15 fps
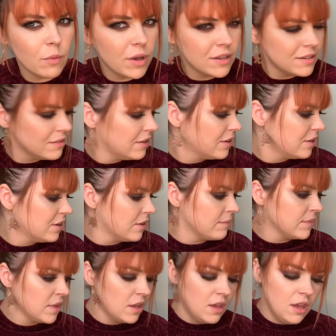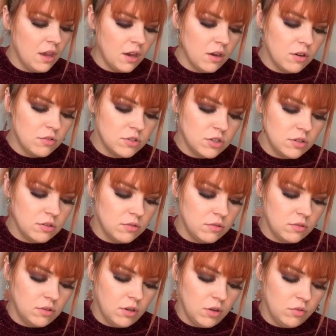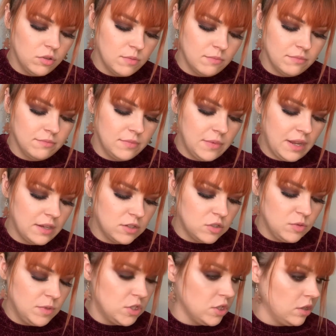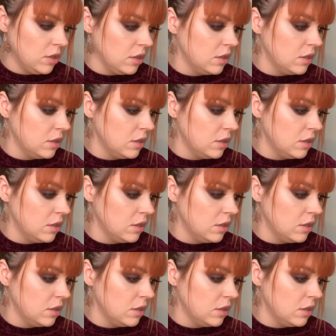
I don't know. I'll hold them next to each other.